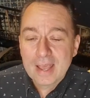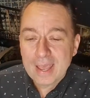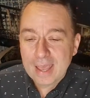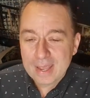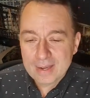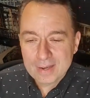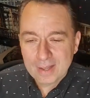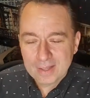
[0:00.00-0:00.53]

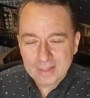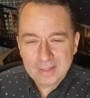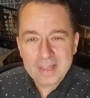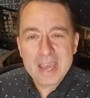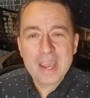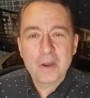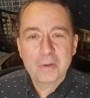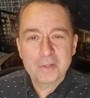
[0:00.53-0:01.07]
And
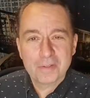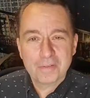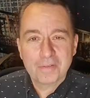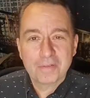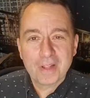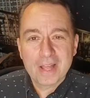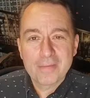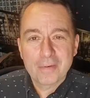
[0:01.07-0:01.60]
layers of
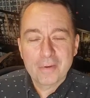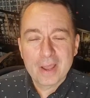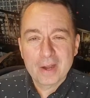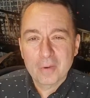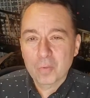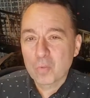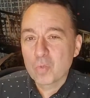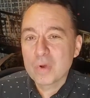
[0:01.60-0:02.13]
flavor and
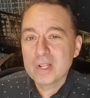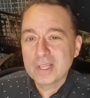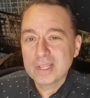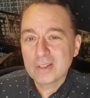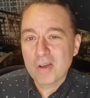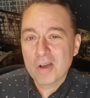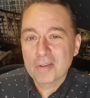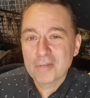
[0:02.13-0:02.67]
a really
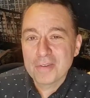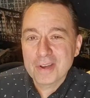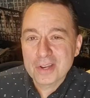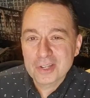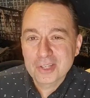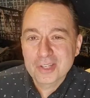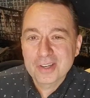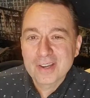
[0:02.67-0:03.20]
long
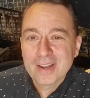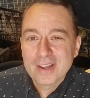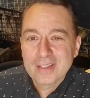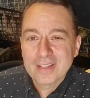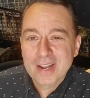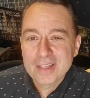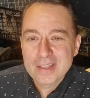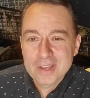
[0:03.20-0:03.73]
finish
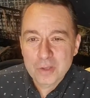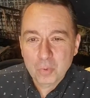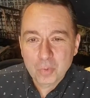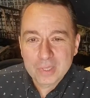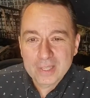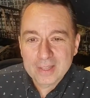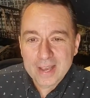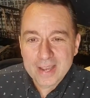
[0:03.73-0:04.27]
that I think you'll
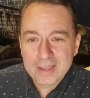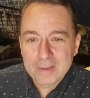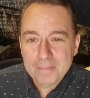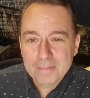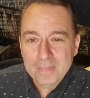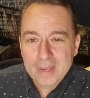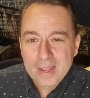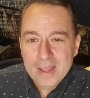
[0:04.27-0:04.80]
really like.
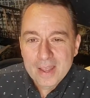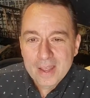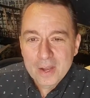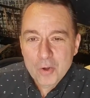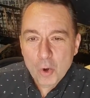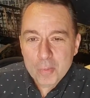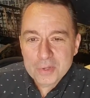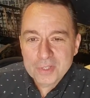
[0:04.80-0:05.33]

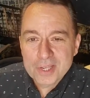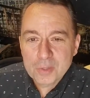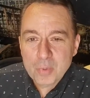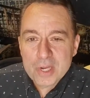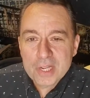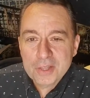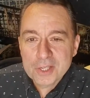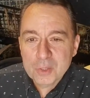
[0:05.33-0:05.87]
Norma says, we
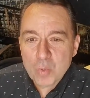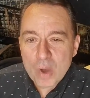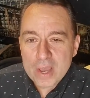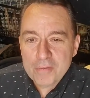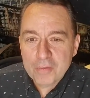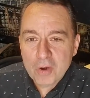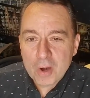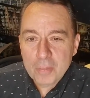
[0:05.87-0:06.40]
need this wine
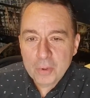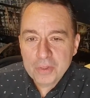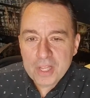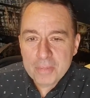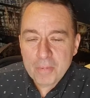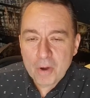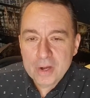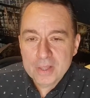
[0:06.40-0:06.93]
for our
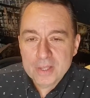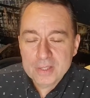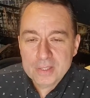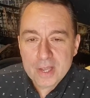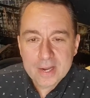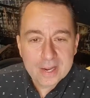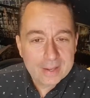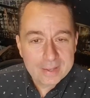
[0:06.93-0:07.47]
birthday party this
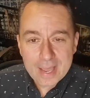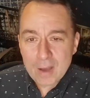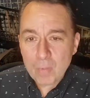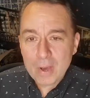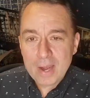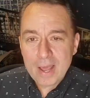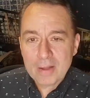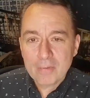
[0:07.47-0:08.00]
Sunday. Yeah,
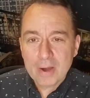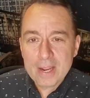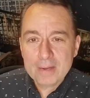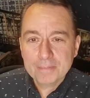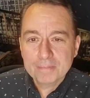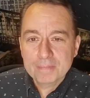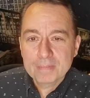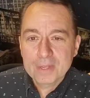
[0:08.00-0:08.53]
why not, right?
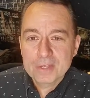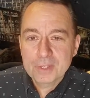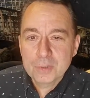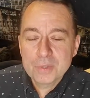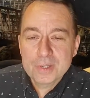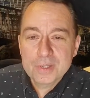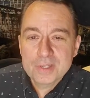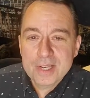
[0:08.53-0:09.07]

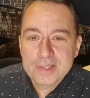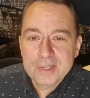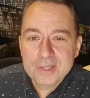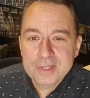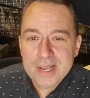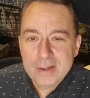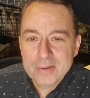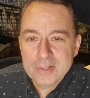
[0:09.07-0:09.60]
Susan says, it
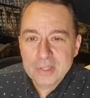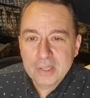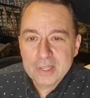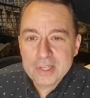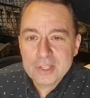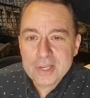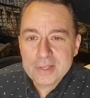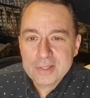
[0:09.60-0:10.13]
sounds
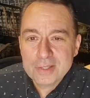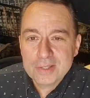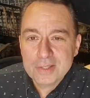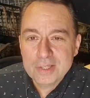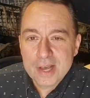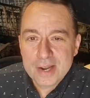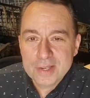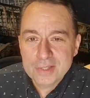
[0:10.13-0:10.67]
delicious.
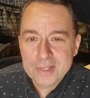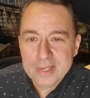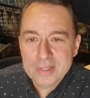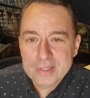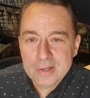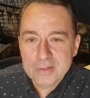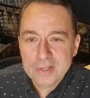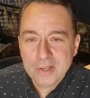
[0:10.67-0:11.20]
Donna says,
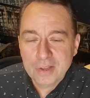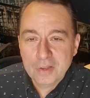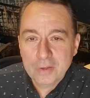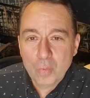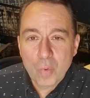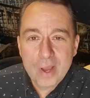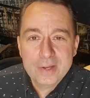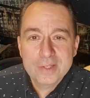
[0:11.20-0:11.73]
sounds like a
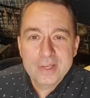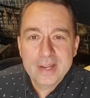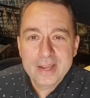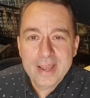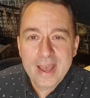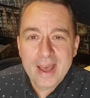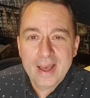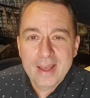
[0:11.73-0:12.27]
good wine today.
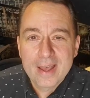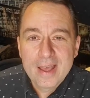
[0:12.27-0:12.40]
Yeah.